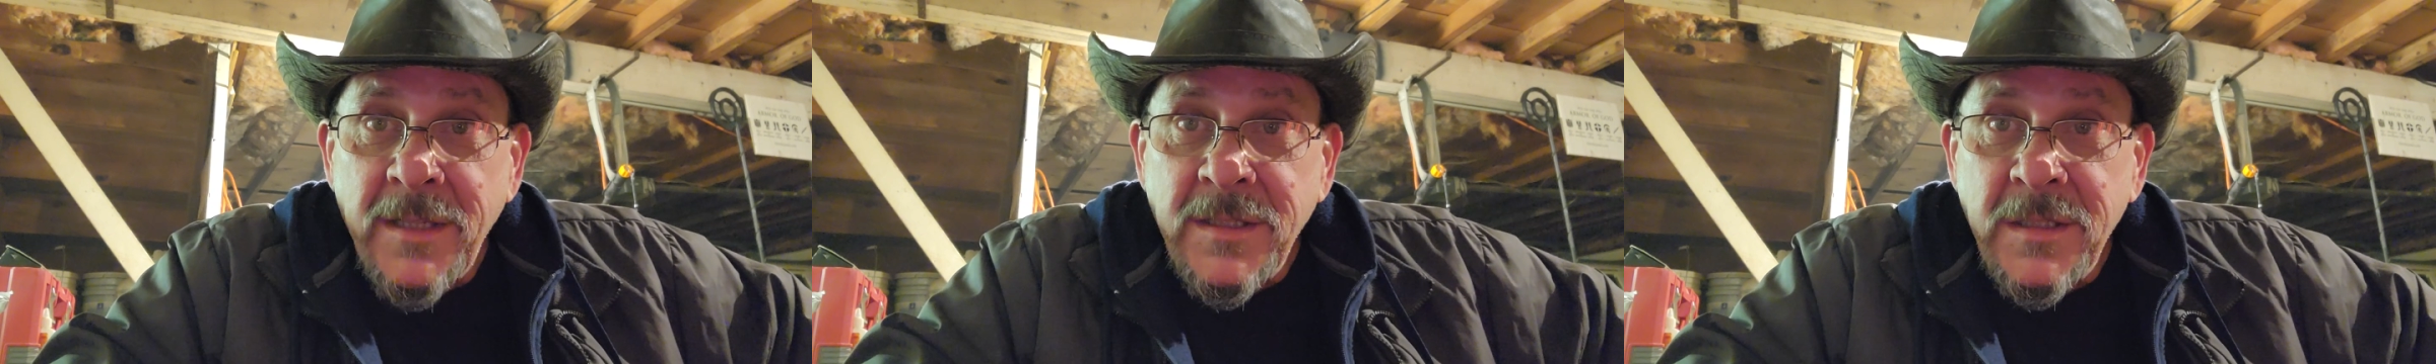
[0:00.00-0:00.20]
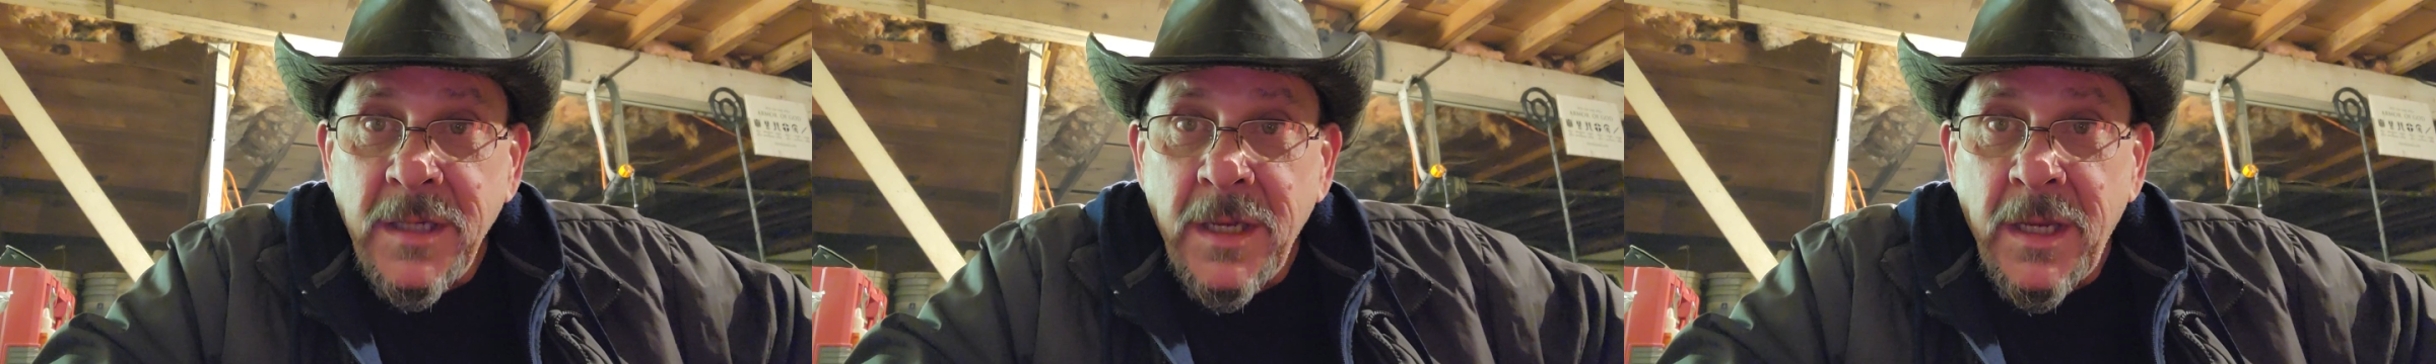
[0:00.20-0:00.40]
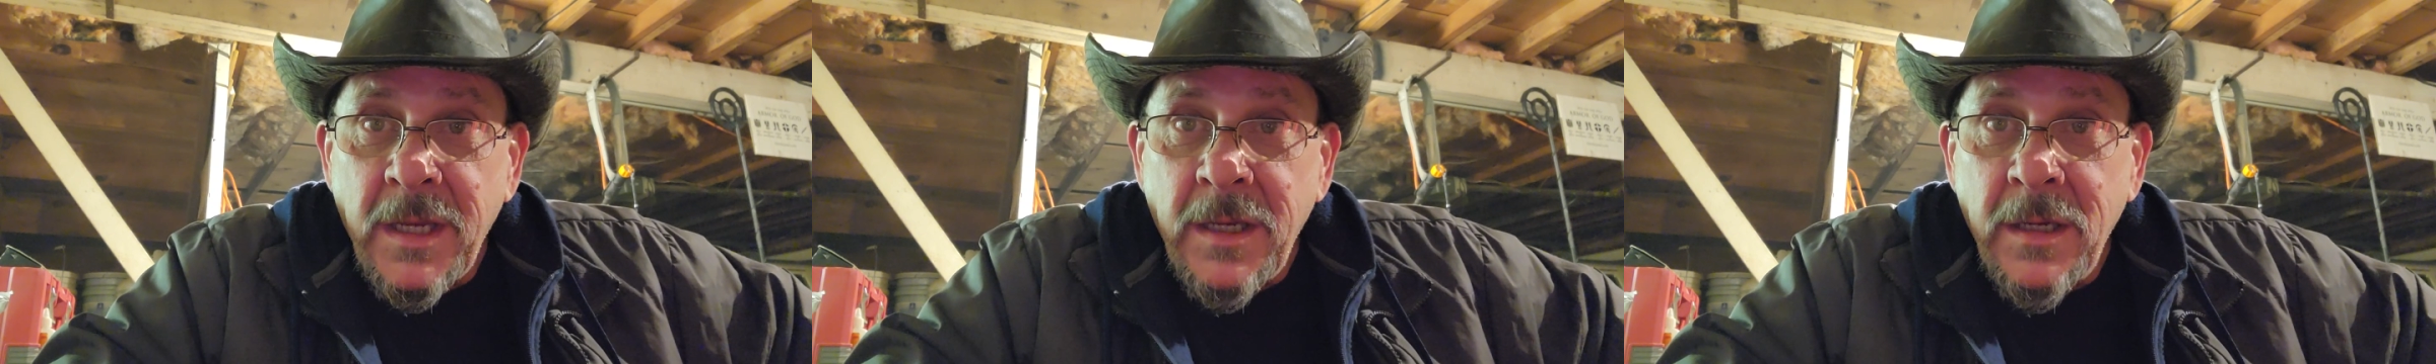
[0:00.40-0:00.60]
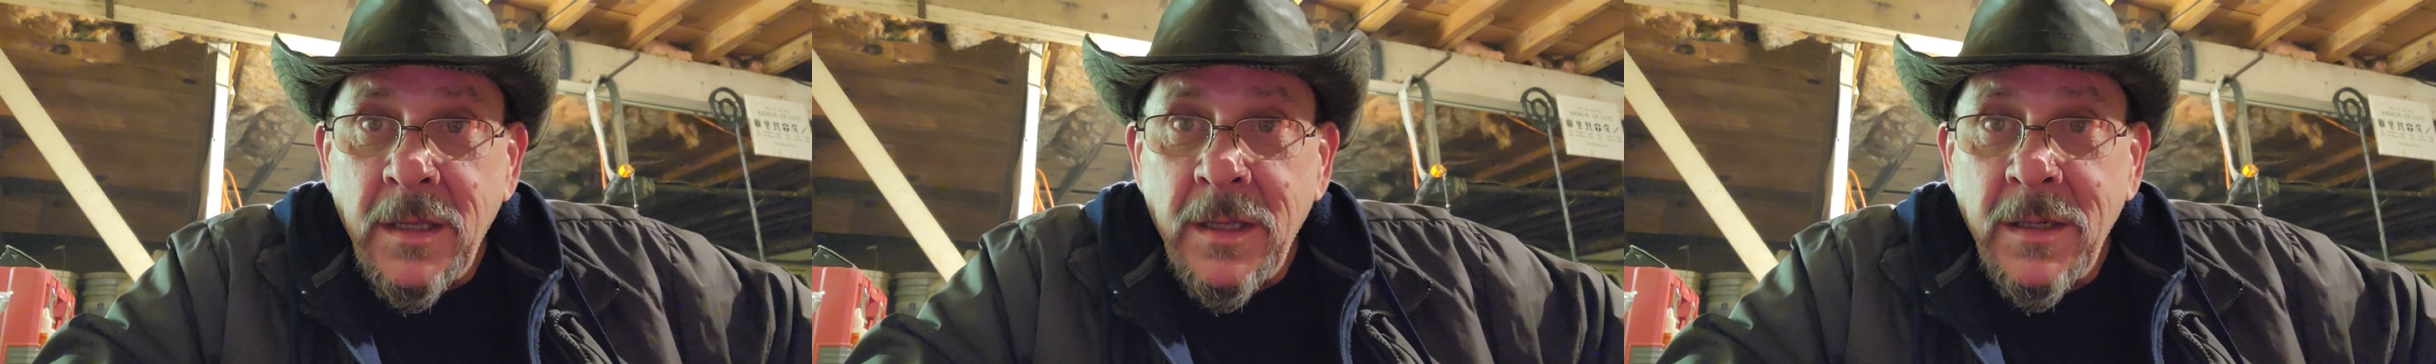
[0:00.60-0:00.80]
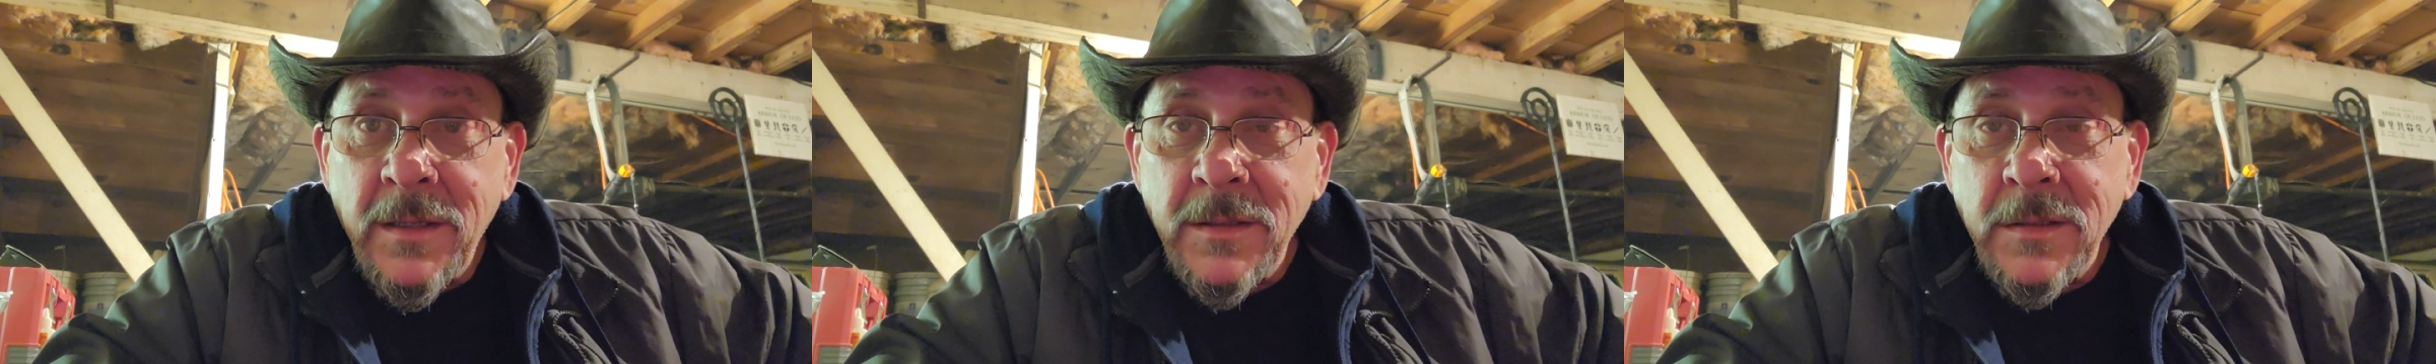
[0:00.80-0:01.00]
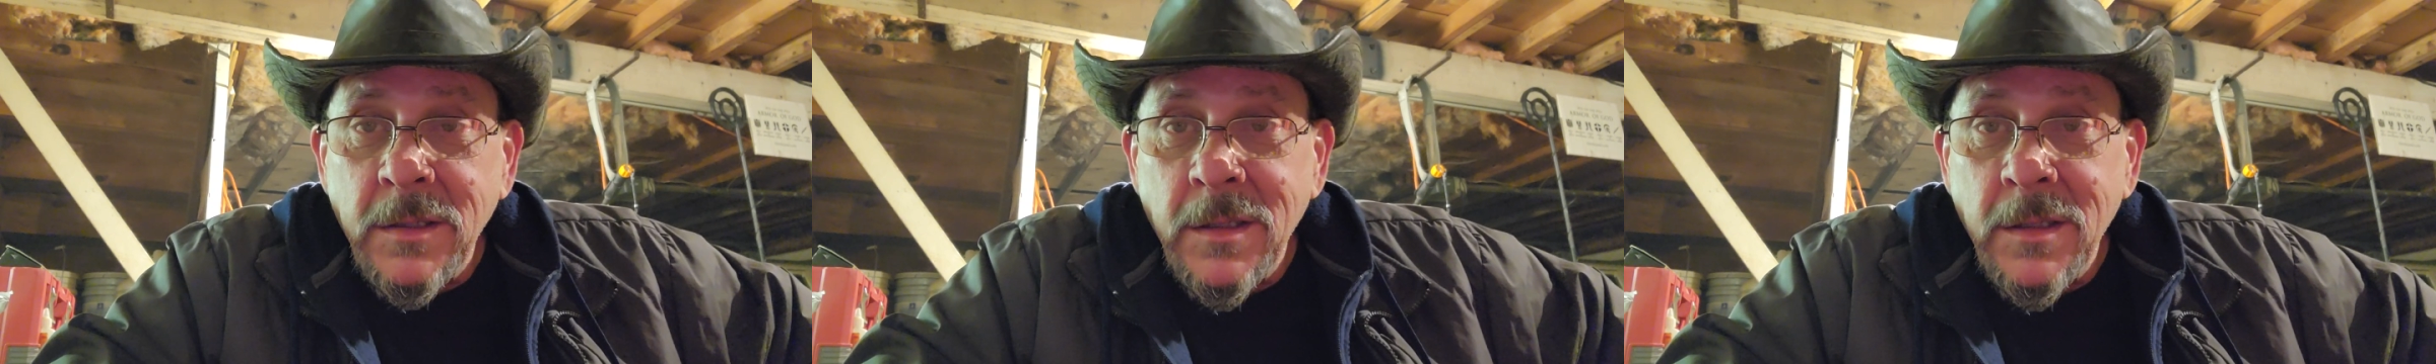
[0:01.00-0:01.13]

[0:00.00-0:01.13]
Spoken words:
scene and